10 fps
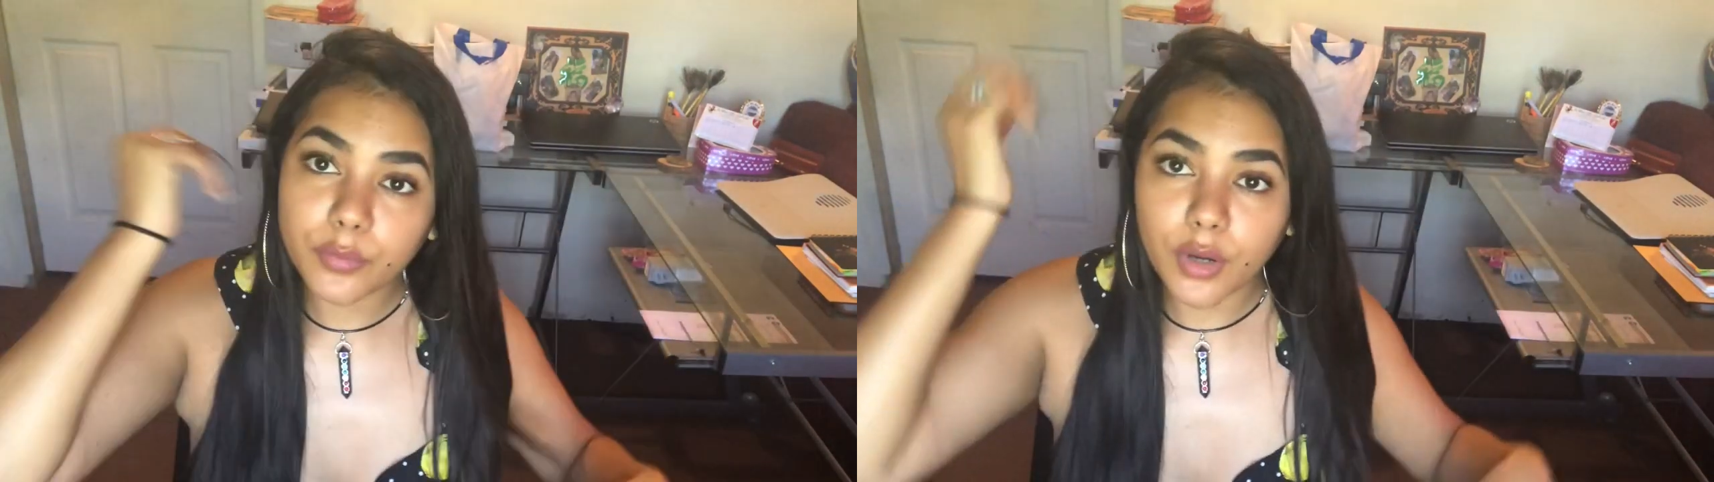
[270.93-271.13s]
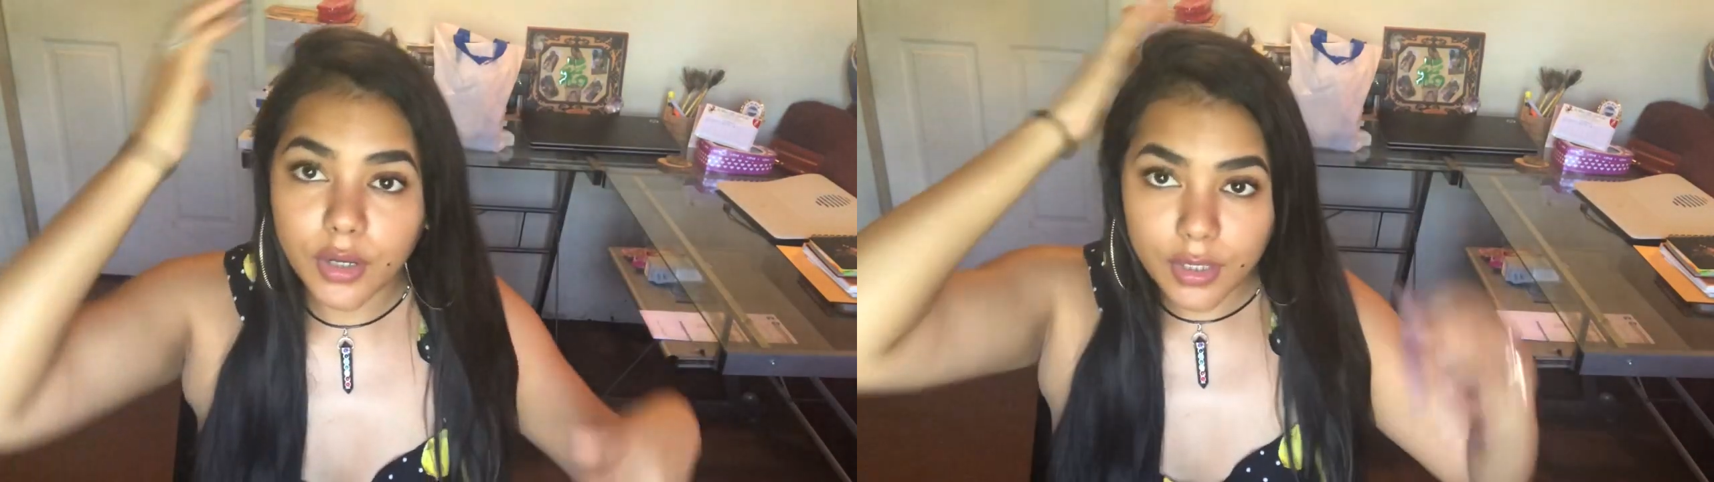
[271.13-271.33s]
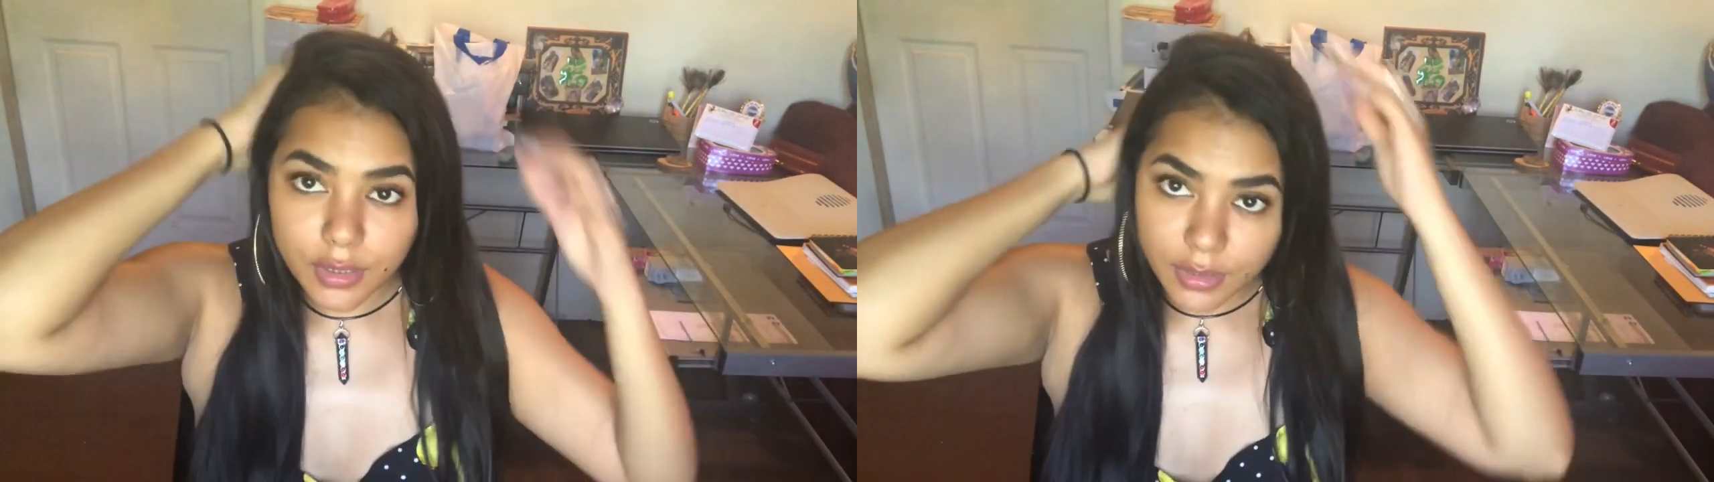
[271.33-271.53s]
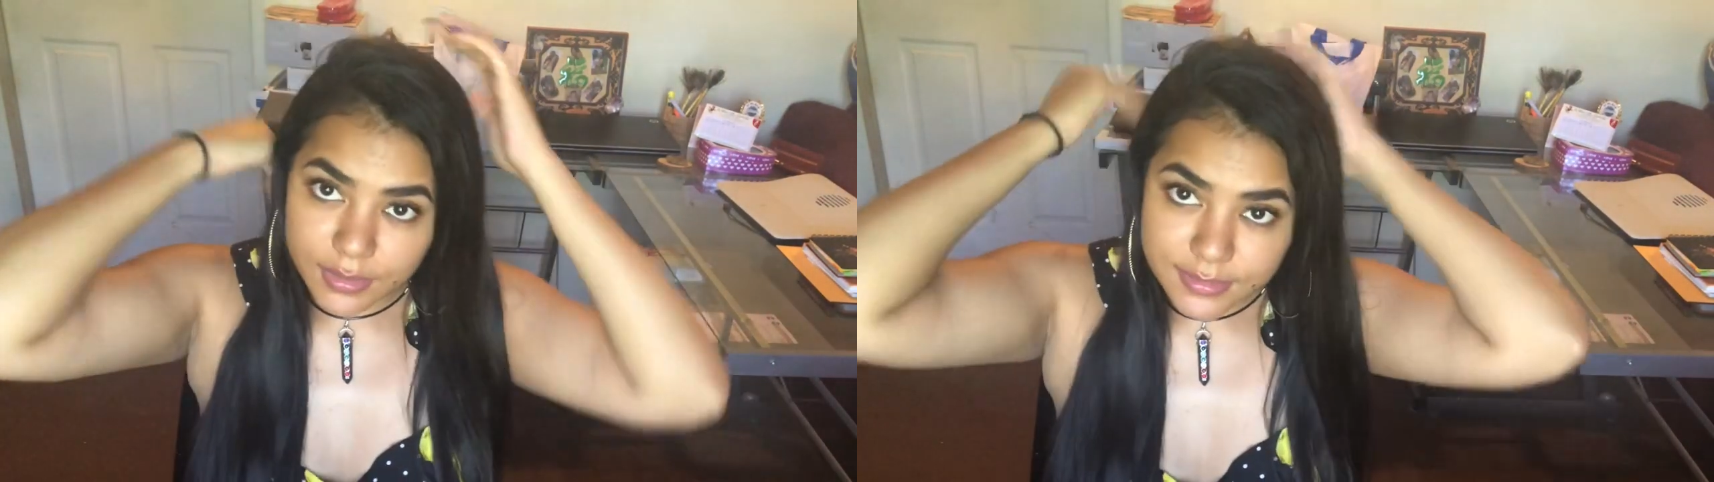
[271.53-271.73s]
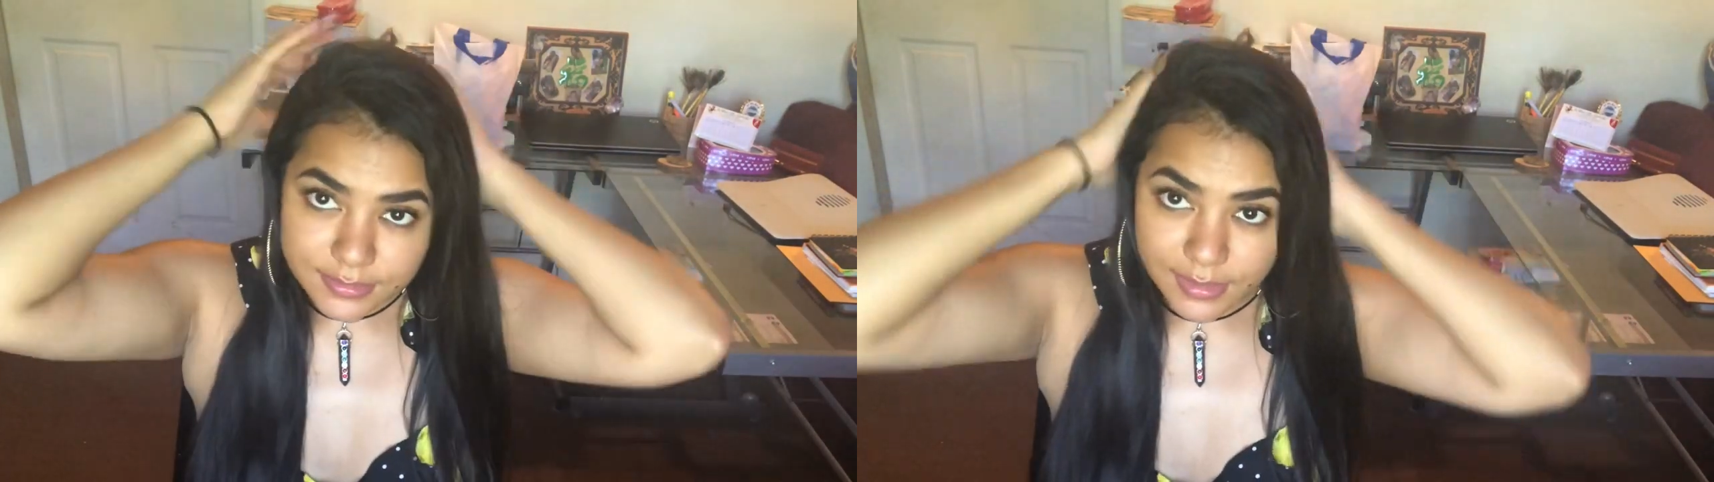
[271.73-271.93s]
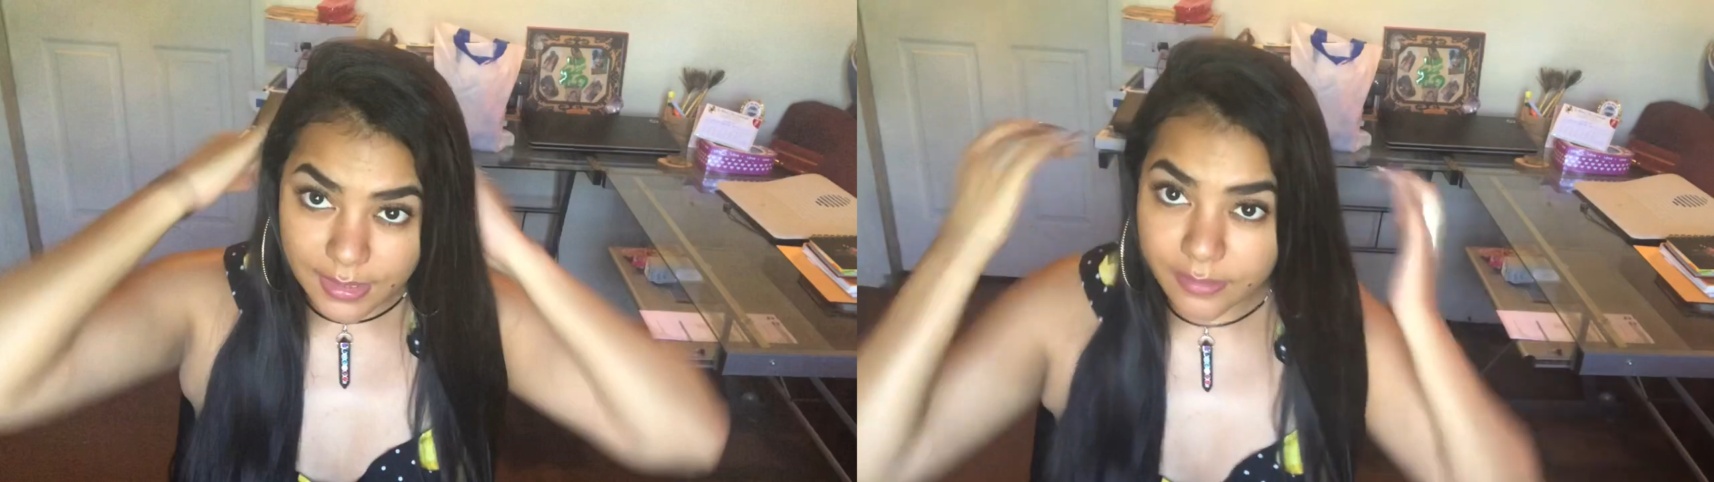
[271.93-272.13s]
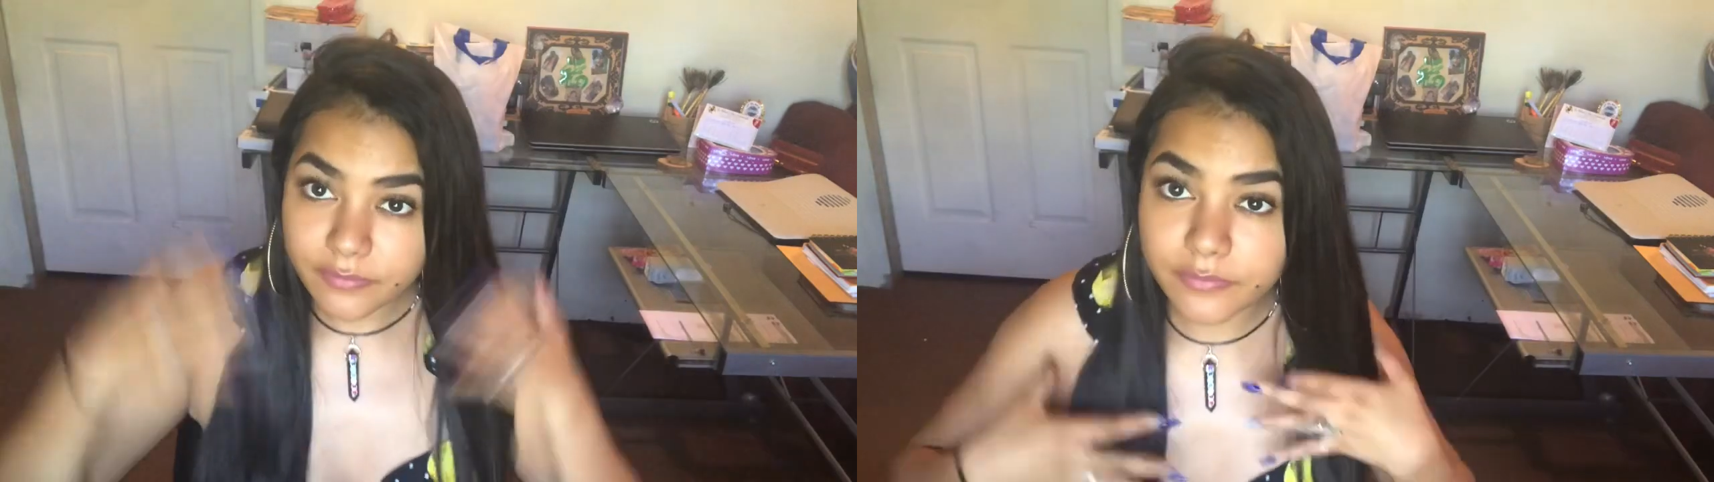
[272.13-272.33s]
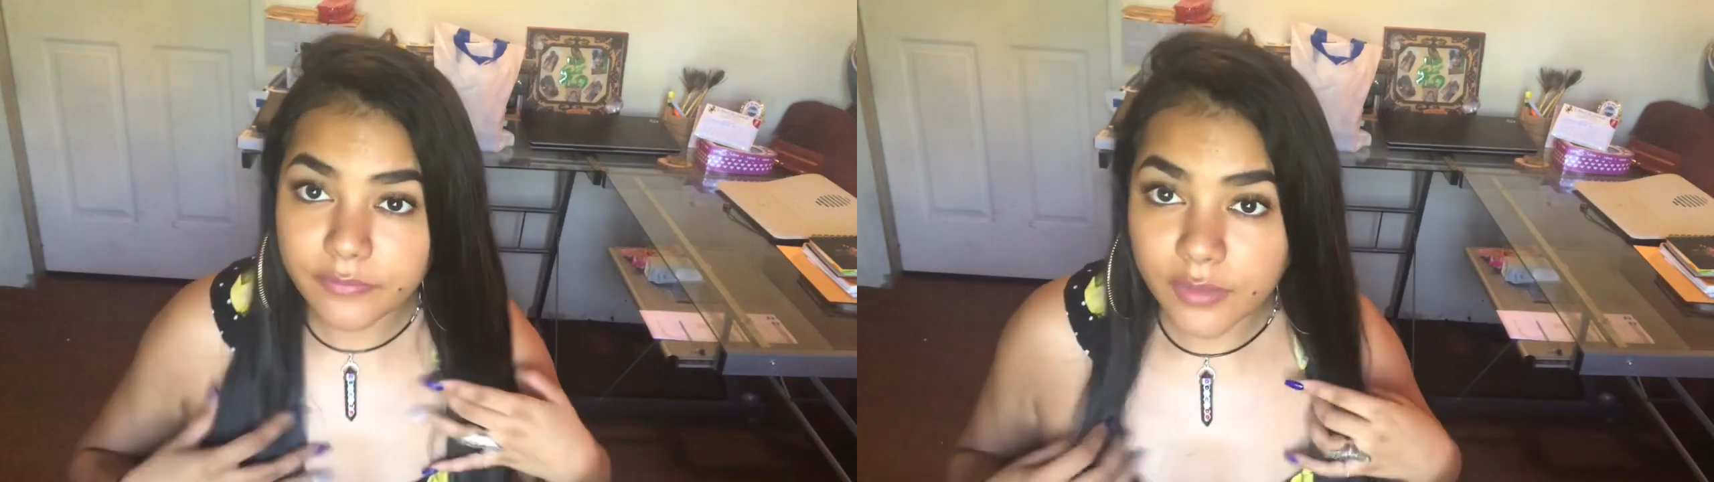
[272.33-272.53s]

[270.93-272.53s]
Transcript: product is left.